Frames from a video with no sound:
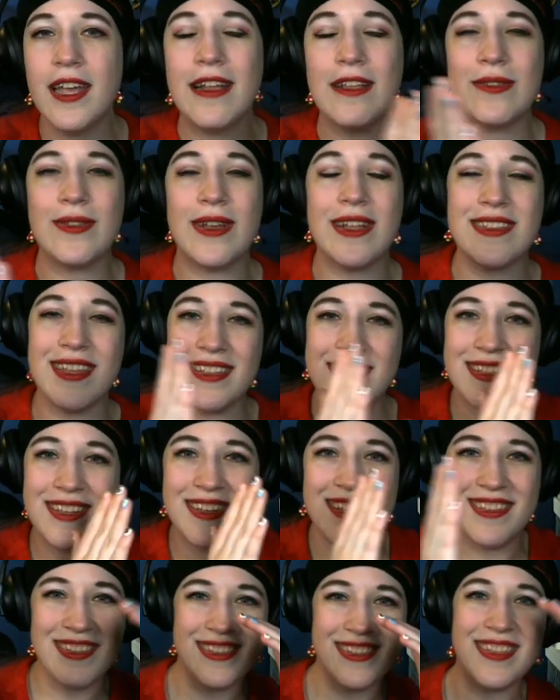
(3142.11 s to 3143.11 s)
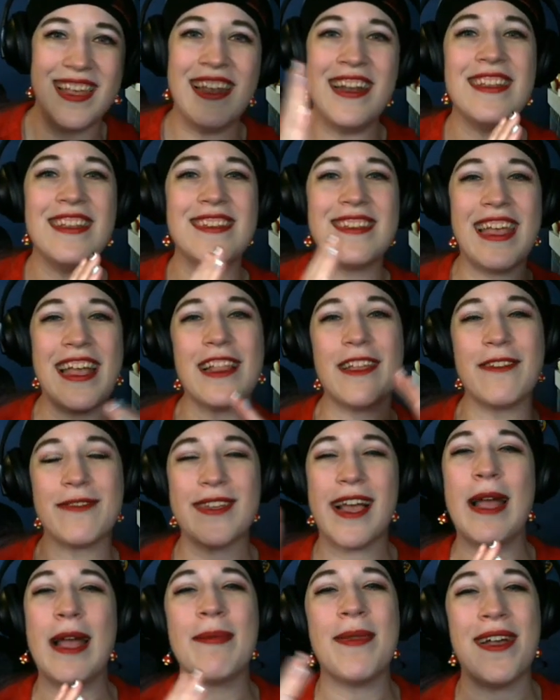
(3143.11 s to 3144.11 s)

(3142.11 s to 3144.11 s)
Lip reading: So that's like the sliding scale of time